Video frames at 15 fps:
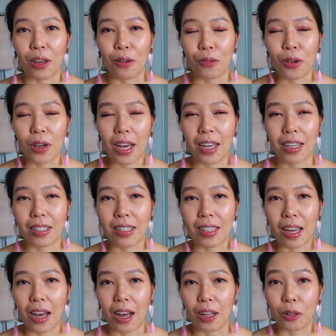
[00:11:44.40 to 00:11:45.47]
if you guys
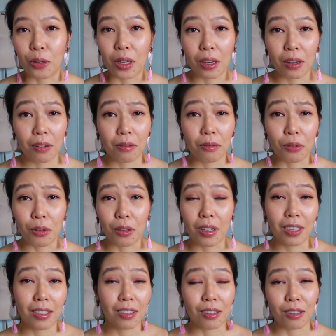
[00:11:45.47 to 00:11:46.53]
are looking for
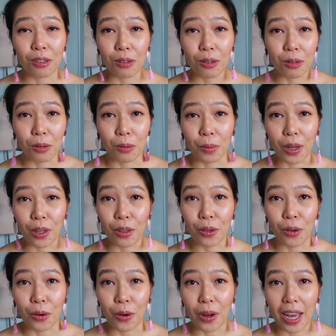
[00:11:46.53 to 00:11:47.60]
things to do
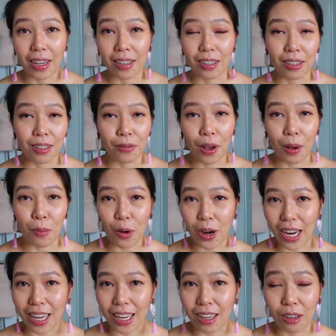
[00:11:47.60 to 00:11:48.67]
with your excess
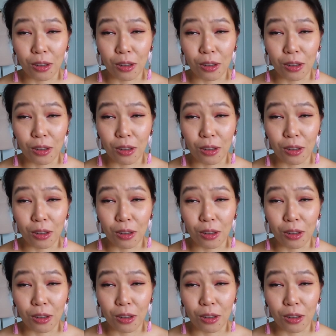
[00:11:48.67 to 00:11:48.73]
fabric,